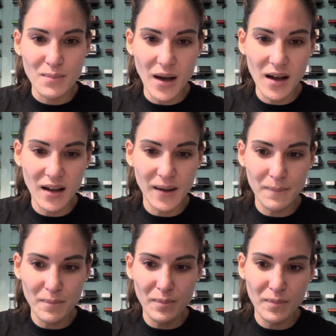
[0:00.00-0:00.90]

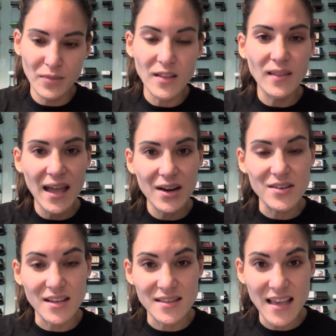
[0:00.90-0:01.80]
the
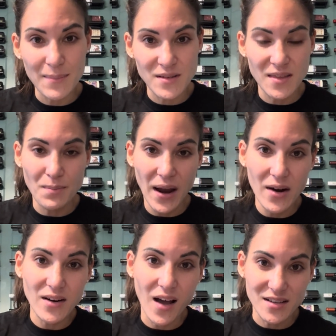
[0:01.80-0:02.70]
layers and depths and the
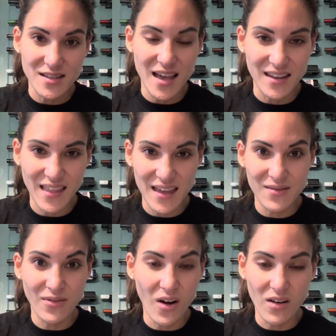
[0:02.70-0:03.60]
paradoxes that
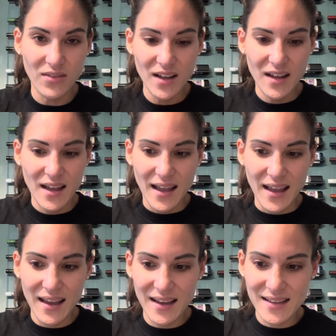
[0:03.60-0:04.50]
involve.
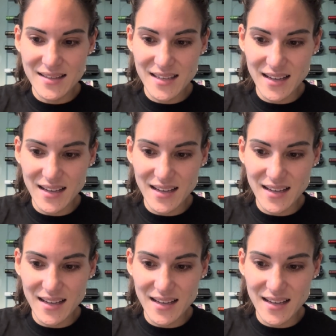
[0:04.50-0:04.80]
And